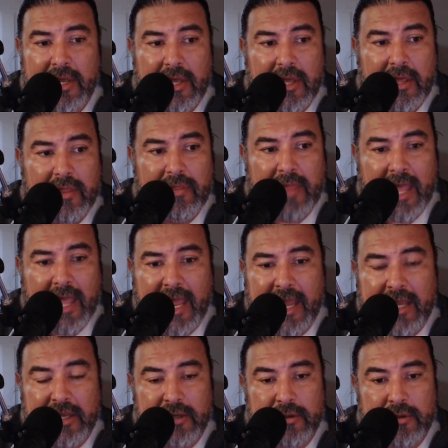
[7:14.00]

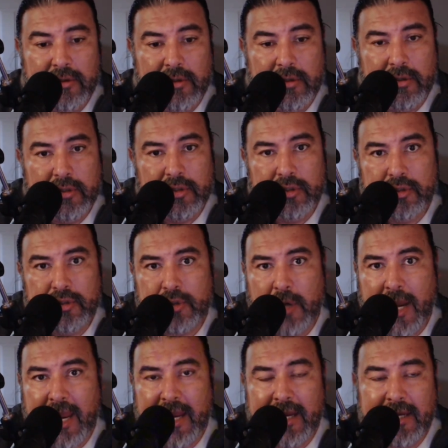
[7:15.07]
they
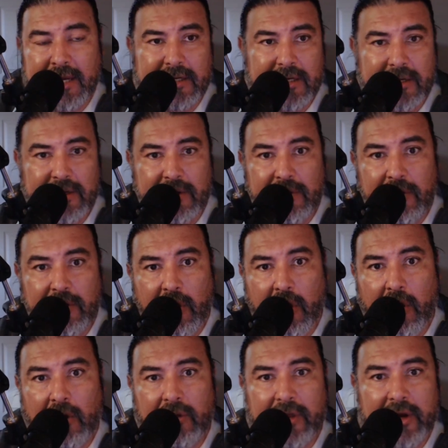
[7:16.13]
trained
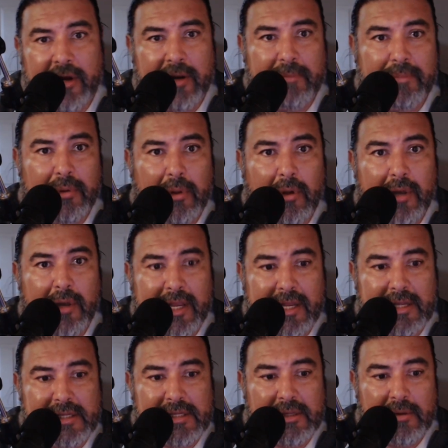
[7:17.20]
all their
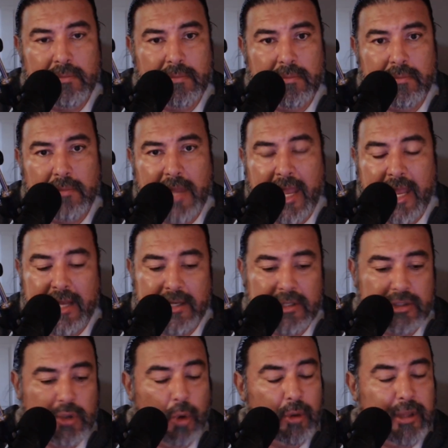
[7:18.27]
employees and
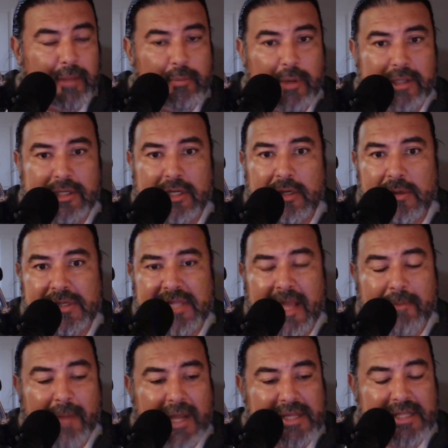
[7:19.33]
told them what to do step
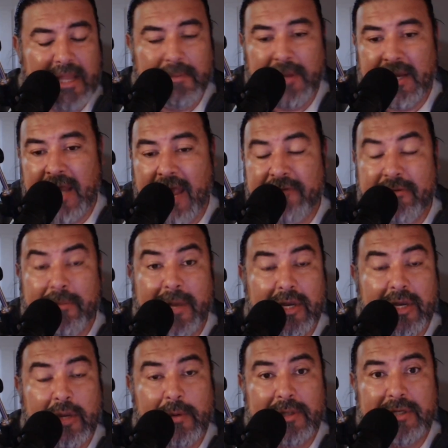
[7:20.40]
by step, and everybody
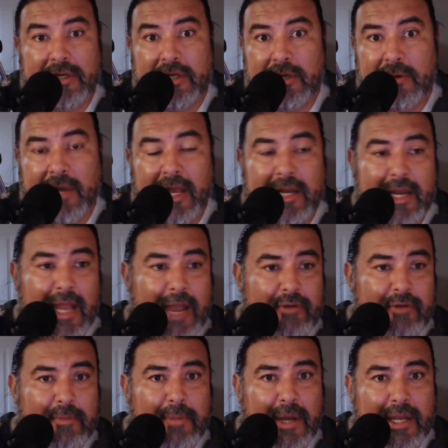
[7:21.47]
knew what to do, and
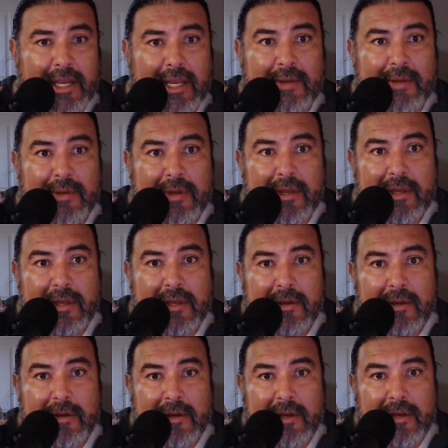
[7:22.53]
everybody
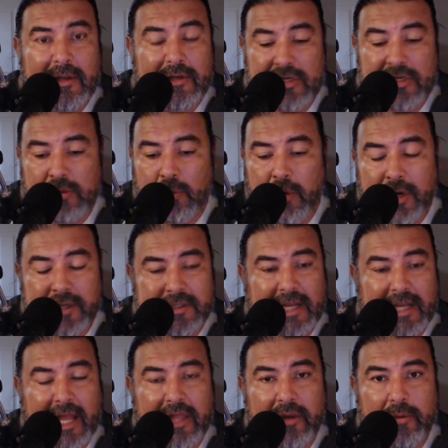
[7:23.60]
just worked
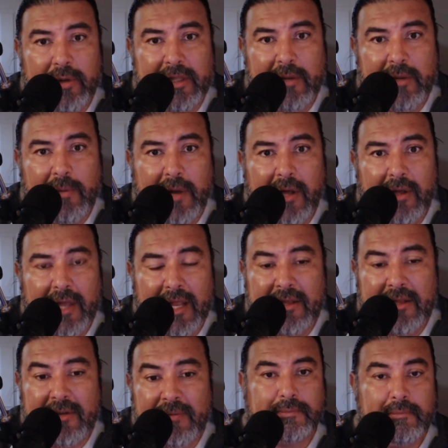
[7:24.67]
together really well.
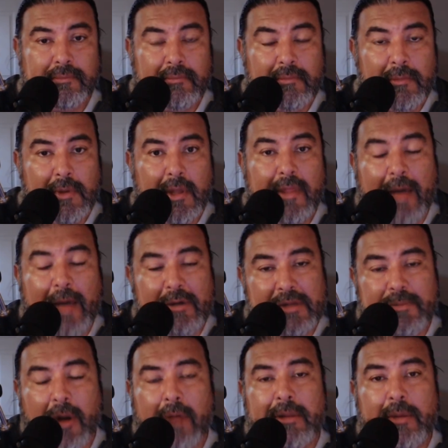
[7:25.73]
And that was
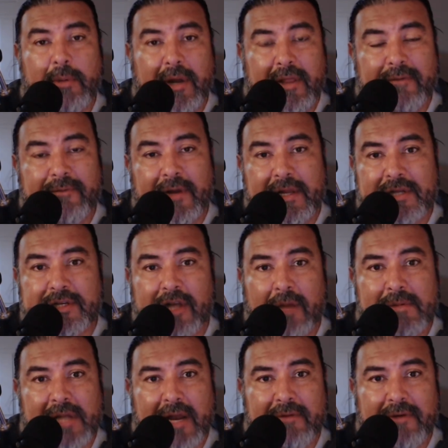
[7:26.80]
probably one of the funnest jobs
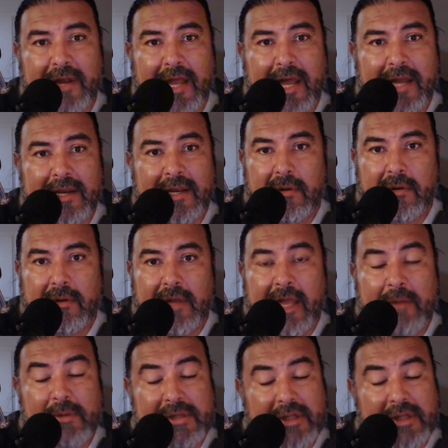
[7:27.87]
I ever had. It
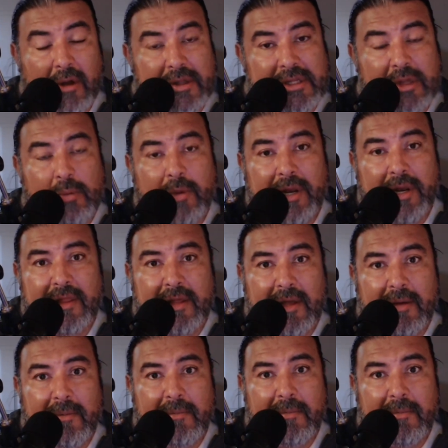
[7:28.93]
was also one of the